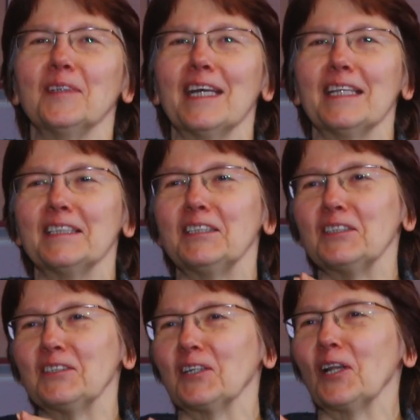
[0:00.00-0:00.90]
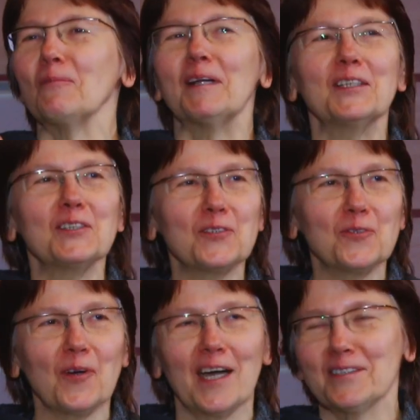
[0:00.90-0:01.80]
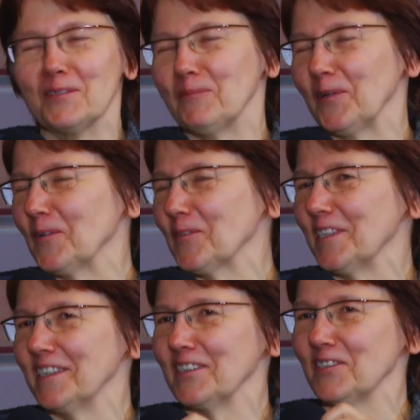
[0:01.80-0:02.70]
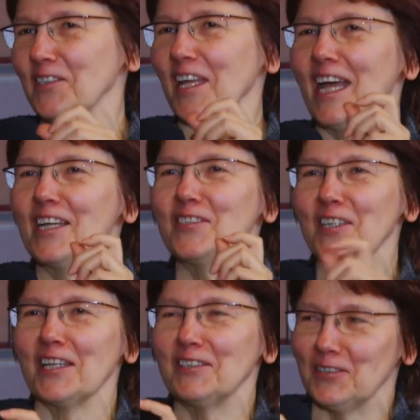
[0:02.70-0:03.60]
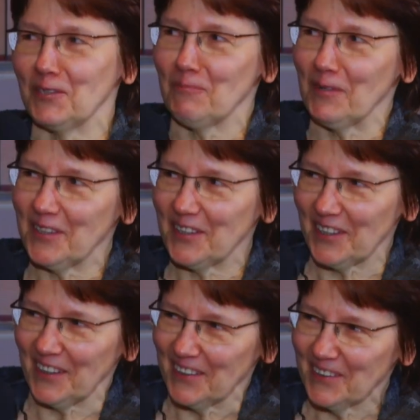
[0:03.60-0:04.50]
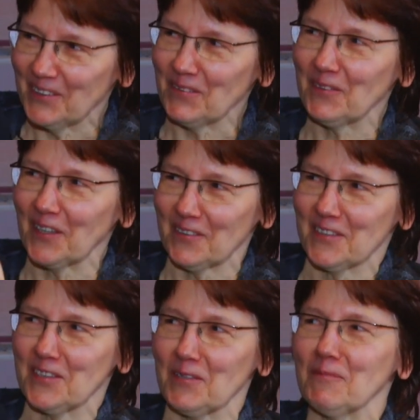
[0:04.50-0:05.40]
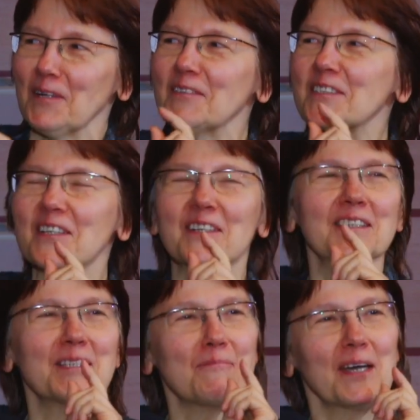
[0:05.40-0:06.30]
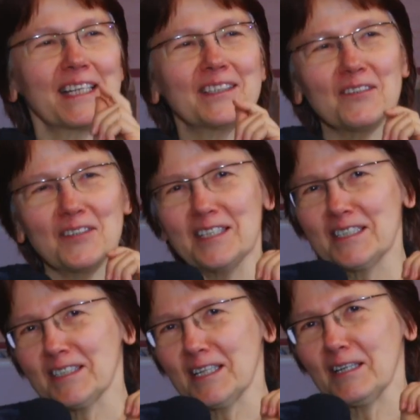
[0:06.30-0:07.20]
and this global issue, I suppose, it is ChatGPT to Professor. Professor Ildeberto is